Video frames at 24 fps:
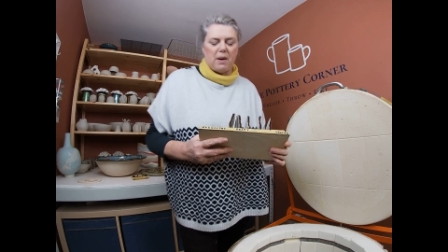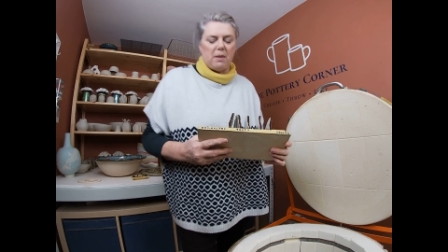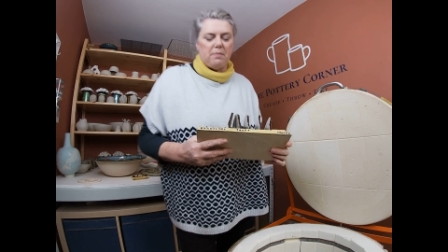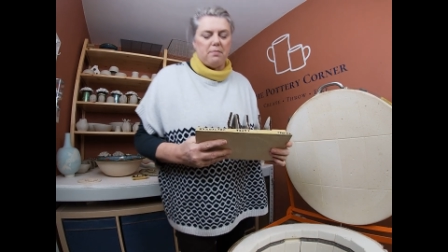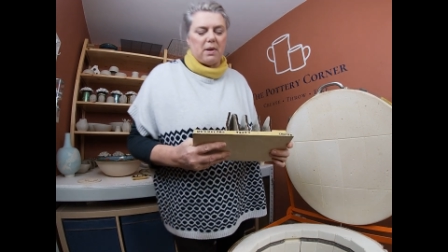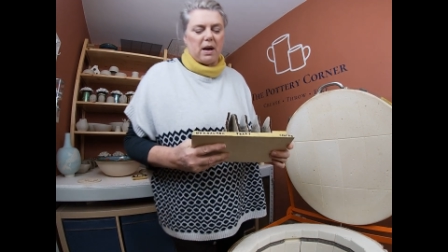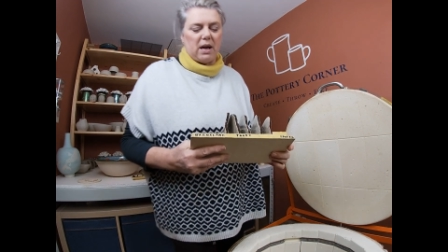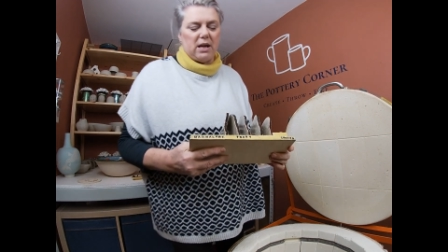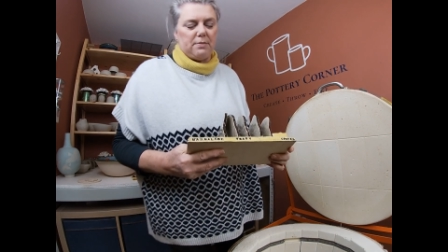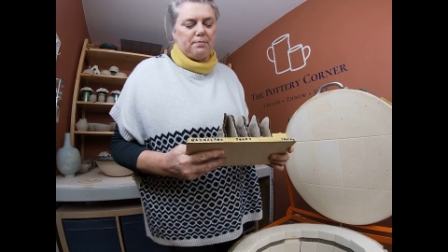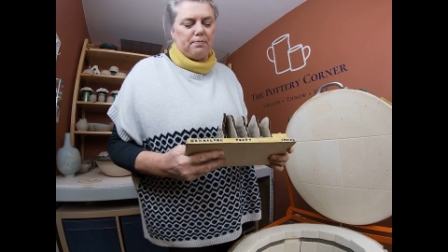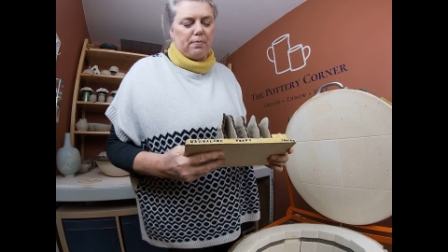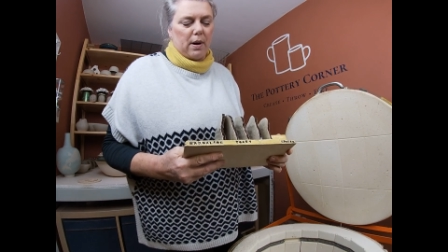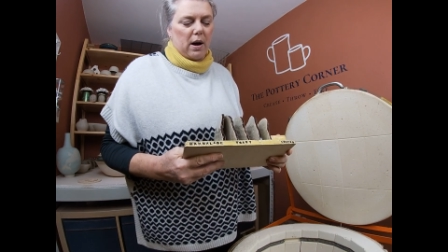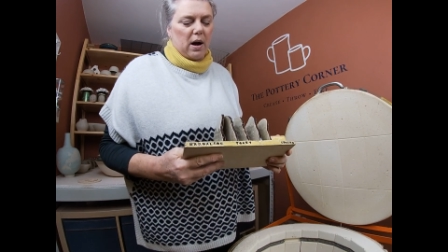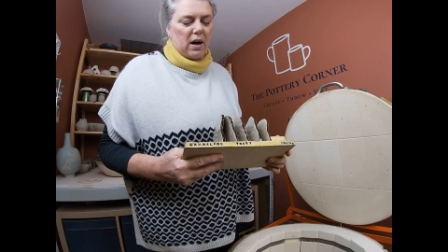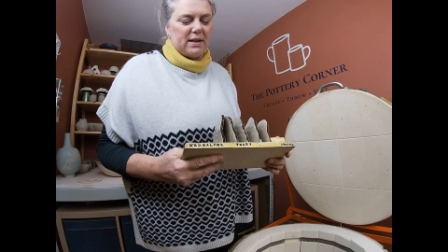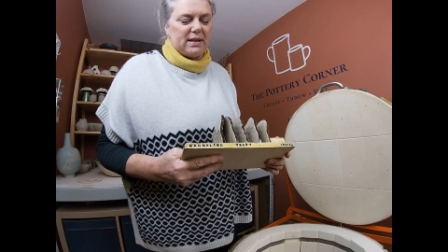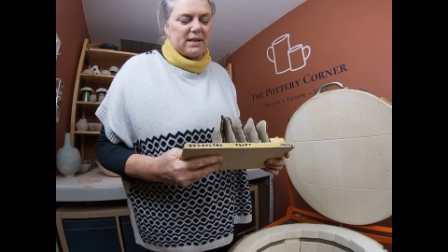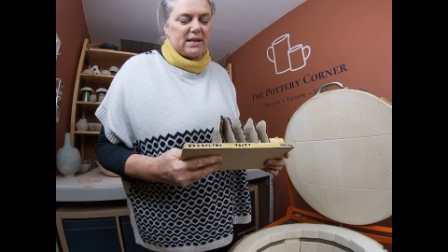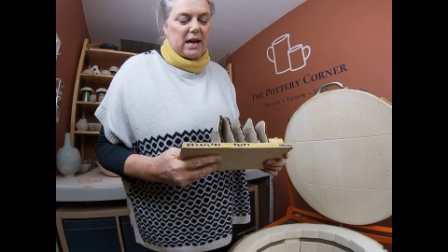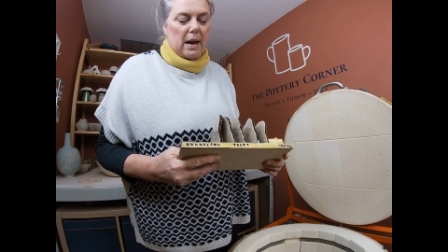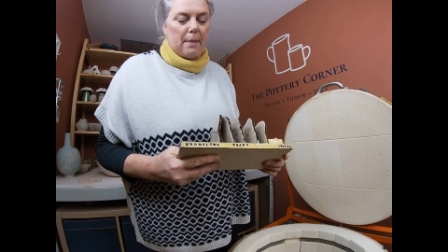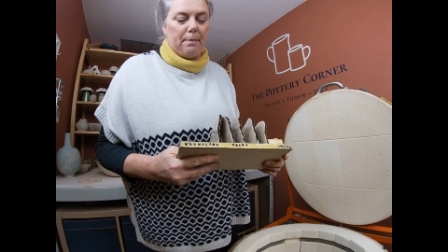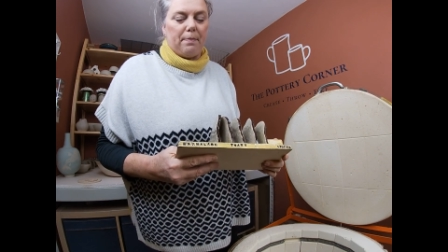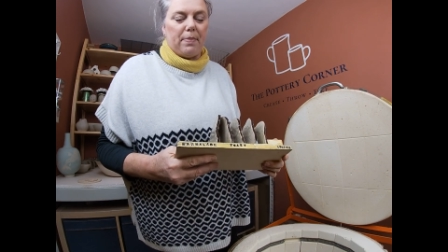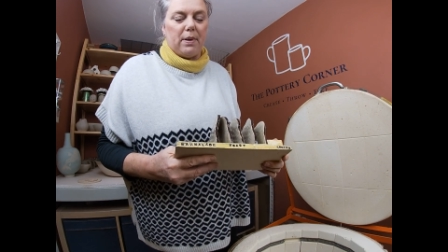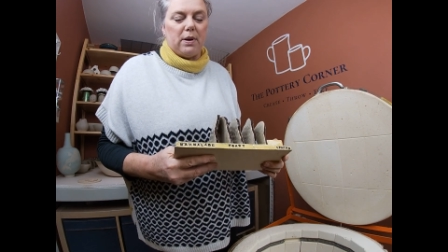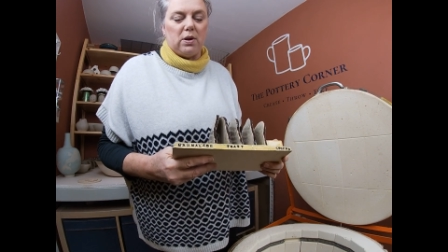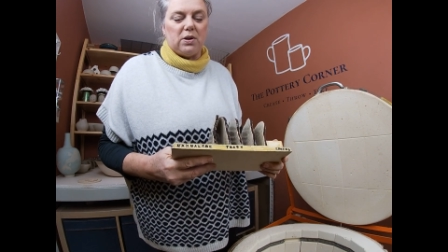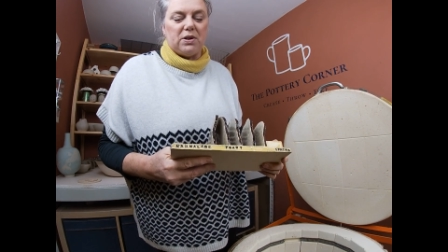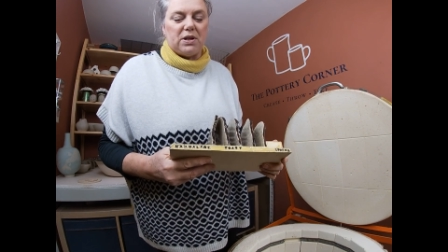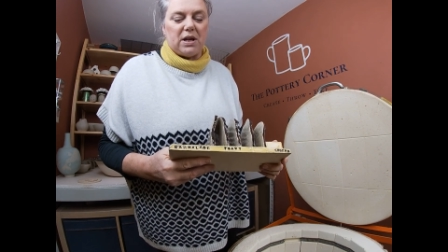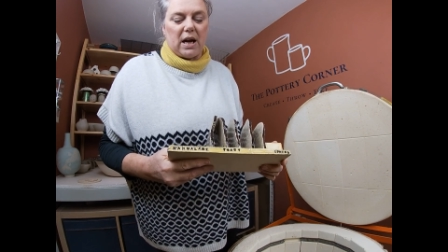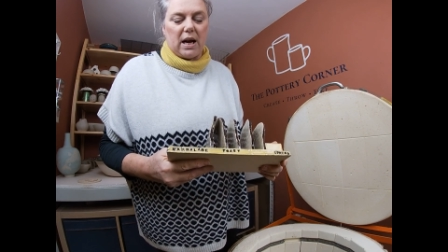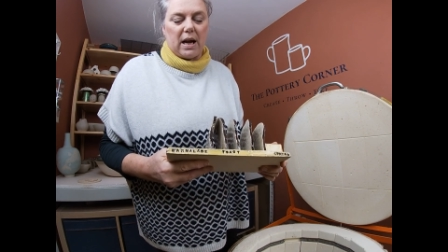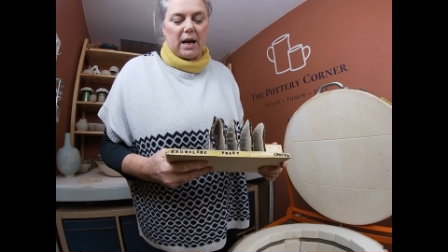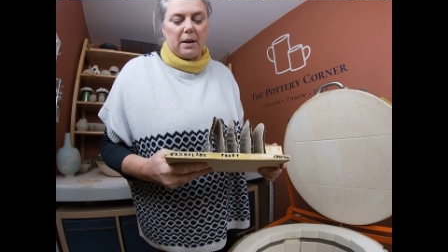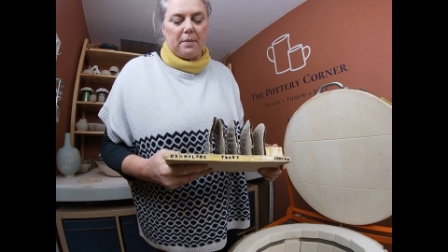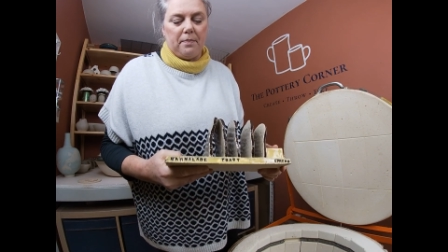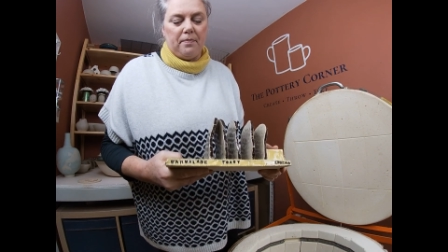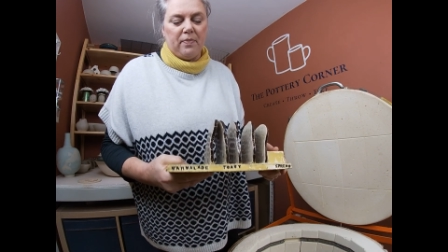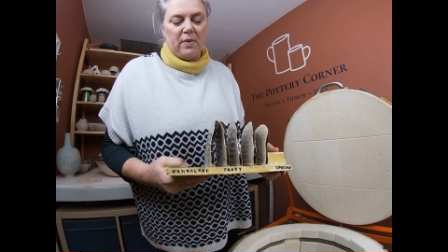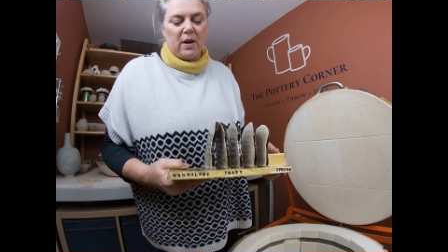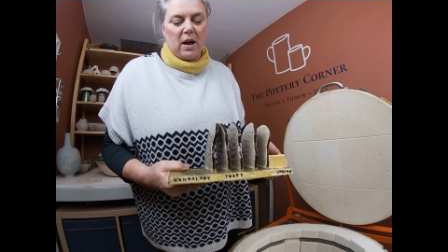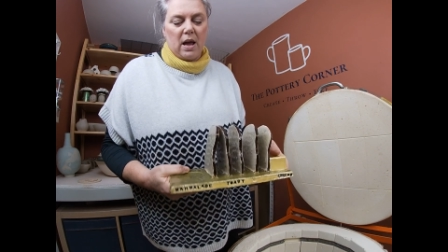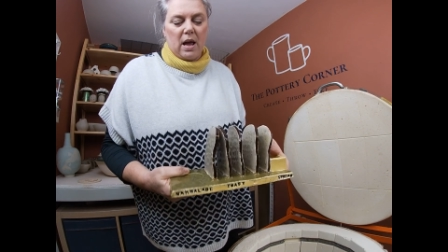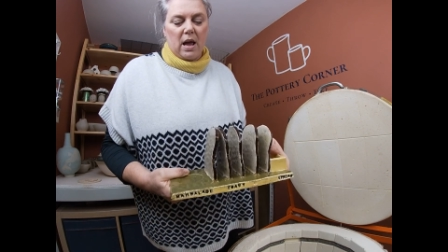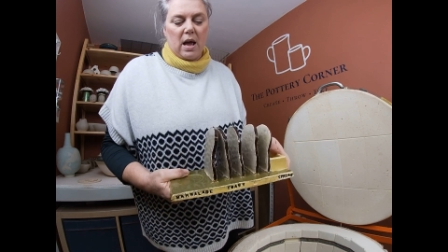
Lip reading: been made by Handbuilding.